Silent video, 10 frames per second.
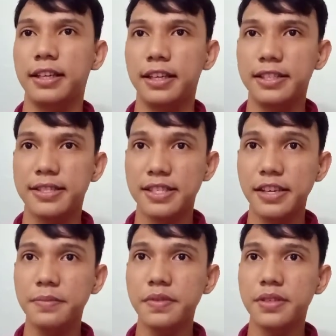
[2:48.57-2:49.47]
it
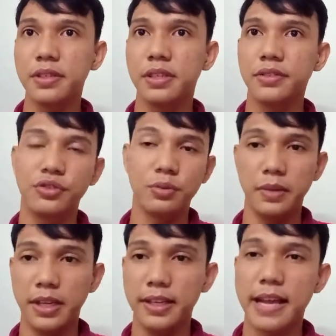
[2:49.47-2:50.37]
seems to
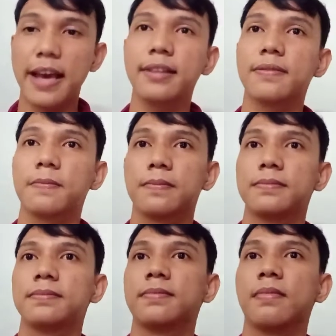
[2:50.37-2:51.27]
me that
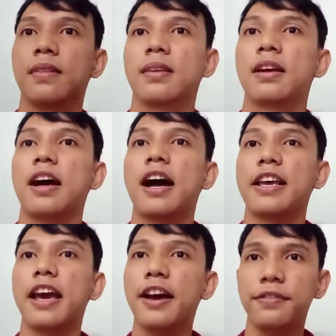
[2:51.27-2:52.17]
I
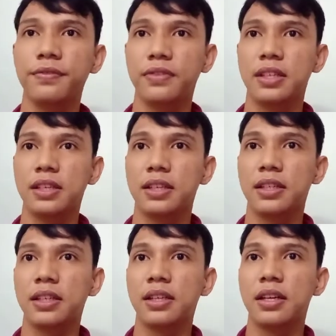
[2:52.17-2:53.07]
have the
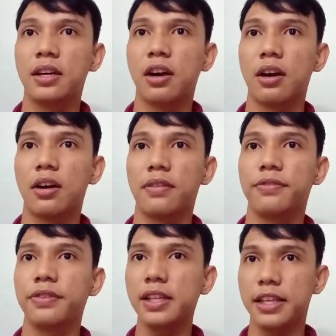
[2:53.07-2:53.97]

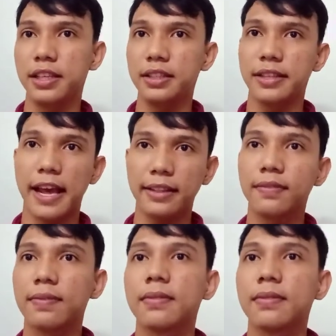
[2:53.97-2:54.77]
feeling that,